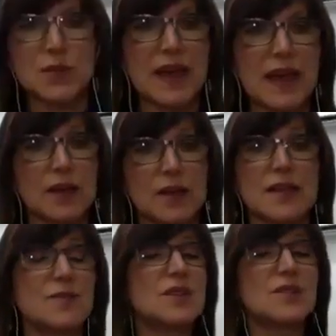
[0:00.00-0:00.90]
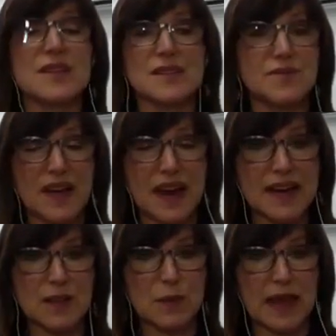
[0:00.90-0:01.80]
back, even if he's
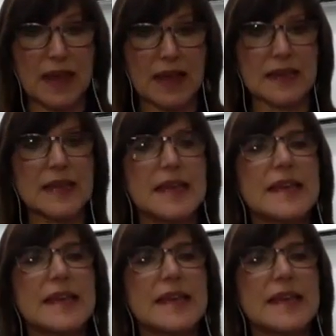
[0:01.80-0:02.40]
fighting back,